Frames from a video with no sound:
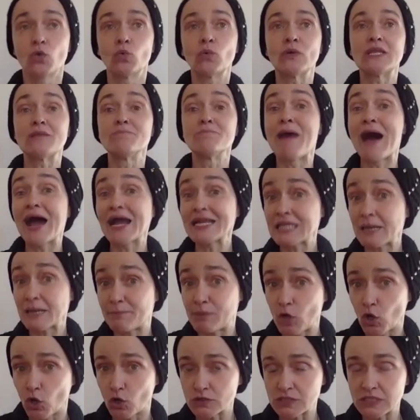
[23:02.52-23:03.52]
with mind
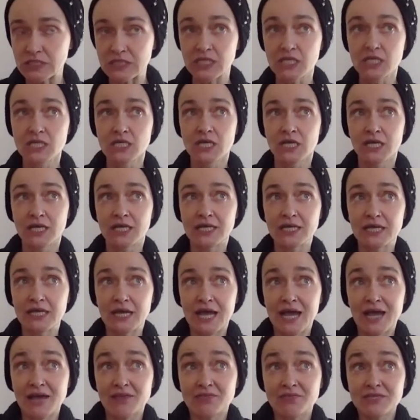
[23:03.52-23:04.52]
uploading.
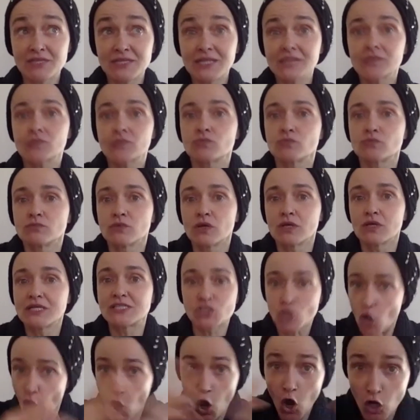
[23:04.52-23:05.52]
I think that
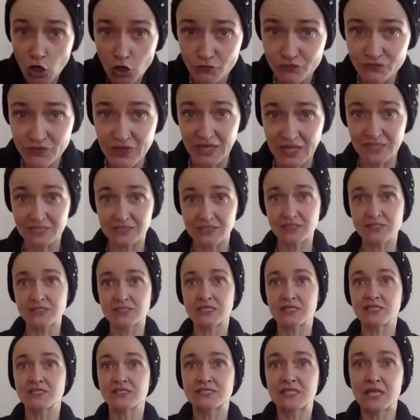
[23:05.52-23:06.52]
it's all of that
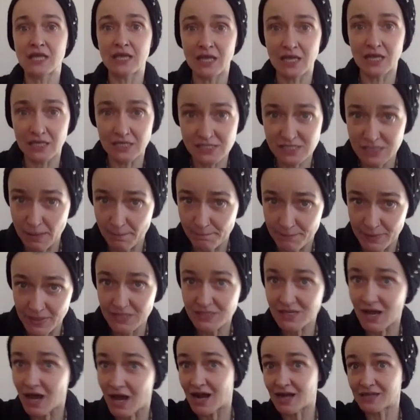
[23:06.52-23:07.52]
is
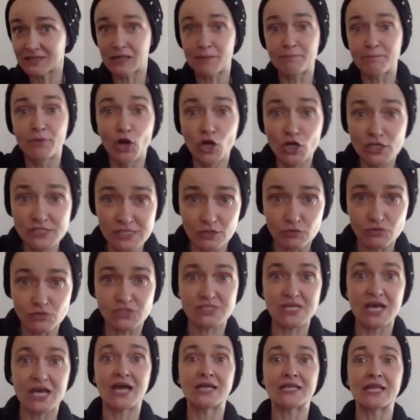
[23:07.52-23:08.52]
the birds
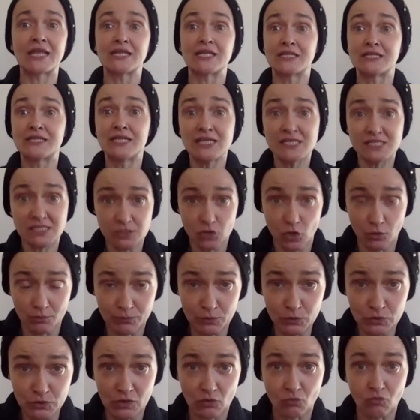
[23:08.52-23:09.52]
outside and this
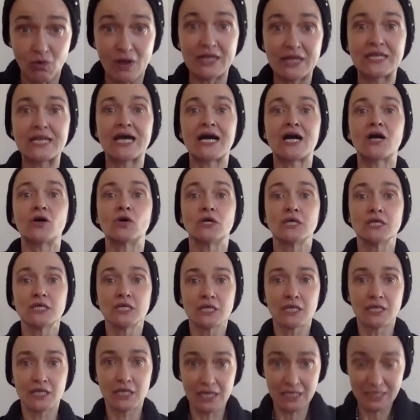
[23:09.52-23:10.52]
computer right now
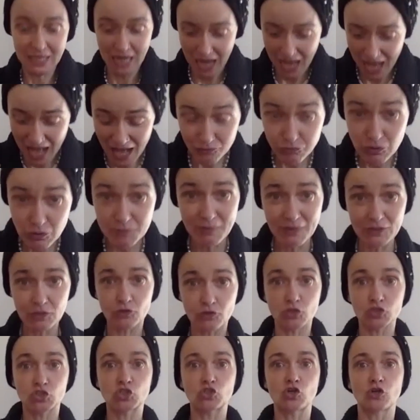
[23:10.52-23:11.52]
and our
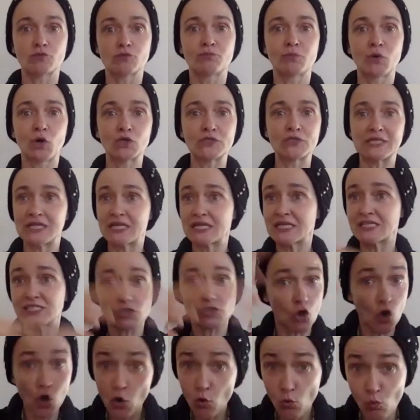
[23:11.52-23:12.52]
biological body. It's
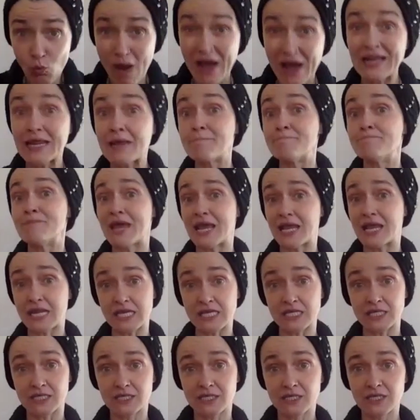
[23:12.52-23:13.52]
all one and
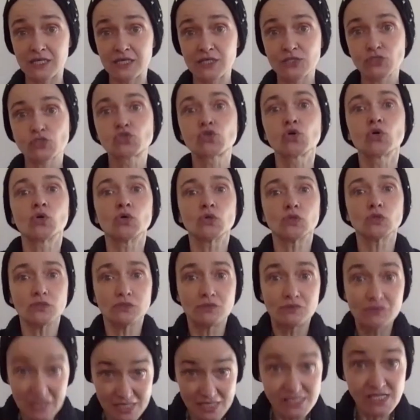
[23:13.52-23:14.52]
many.
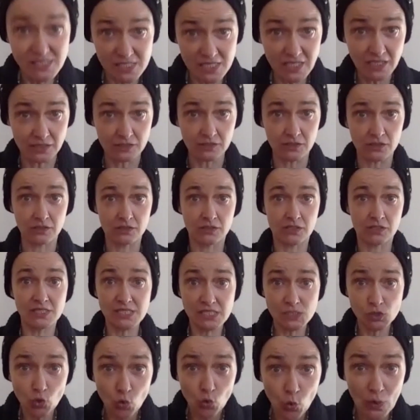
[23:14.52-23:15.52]
So this is it. This
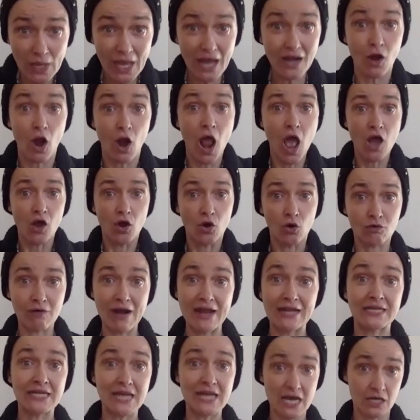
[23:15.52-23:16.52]
is who we are
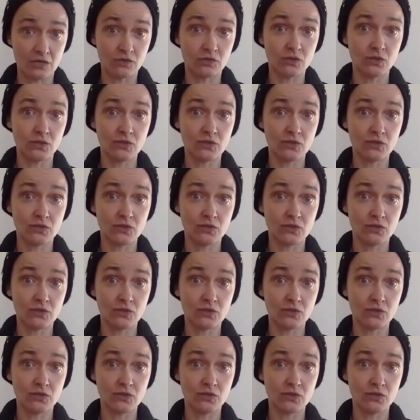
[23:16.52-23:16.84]
right now,